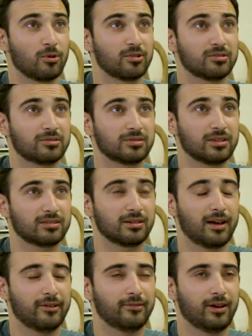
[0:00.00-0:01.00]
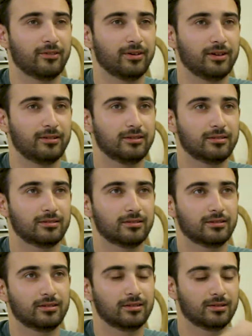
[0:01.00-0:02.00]
Or I find
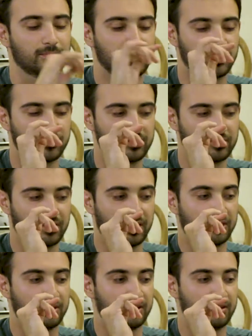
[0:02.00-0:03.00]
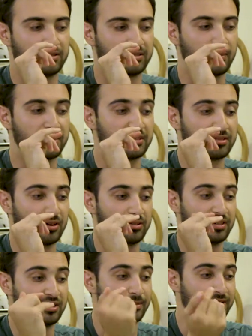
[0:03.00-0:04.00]
potentially that some things
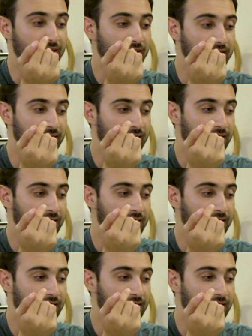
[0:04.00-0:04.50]
need to be said.